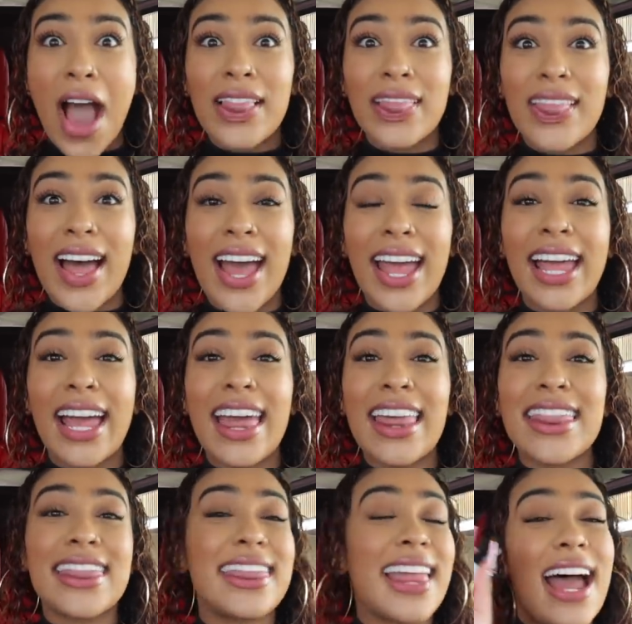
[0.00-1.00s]
Like,
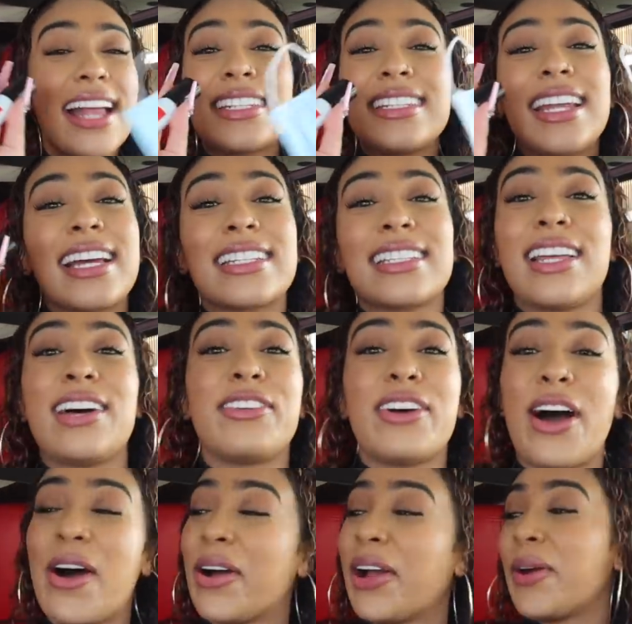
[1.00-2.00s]
that's next
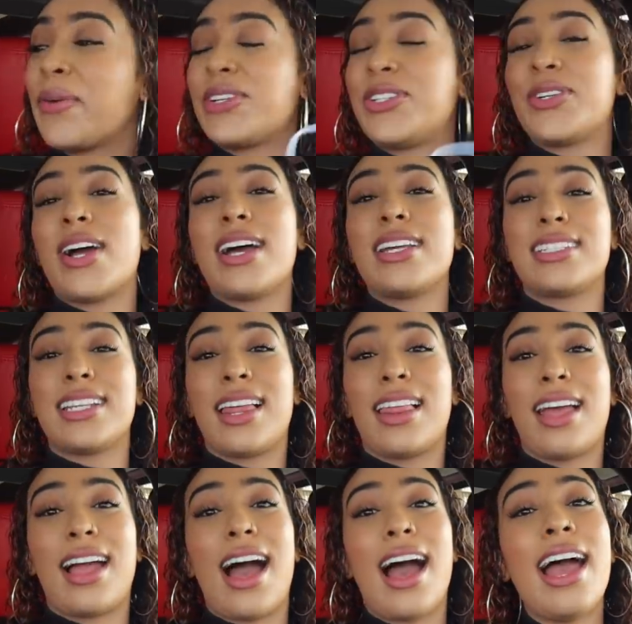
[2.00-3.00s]
level. I don't care what you guys say.
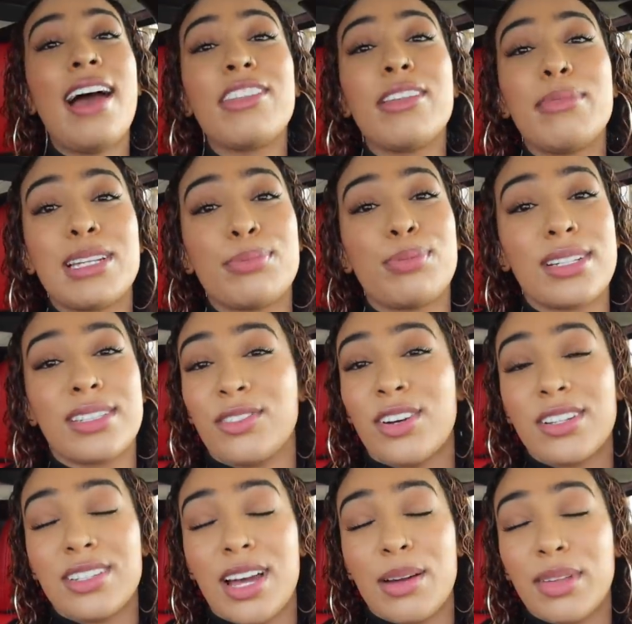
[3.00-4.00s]
Like, I have the best pranks of
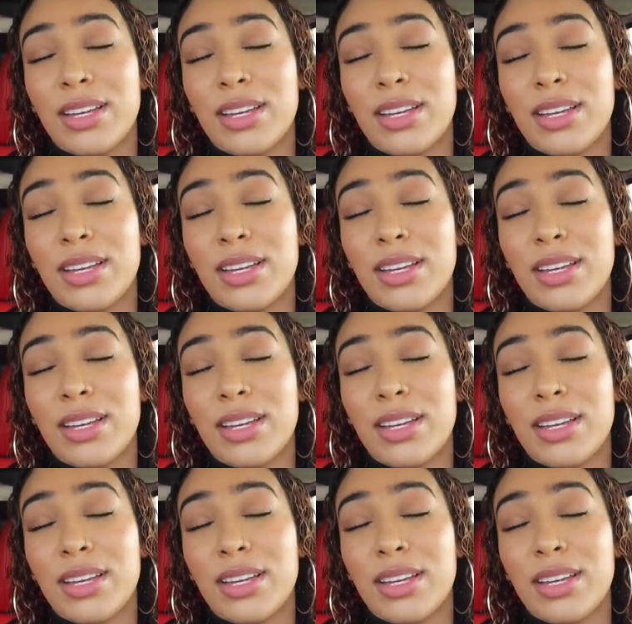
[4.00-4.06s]
all time.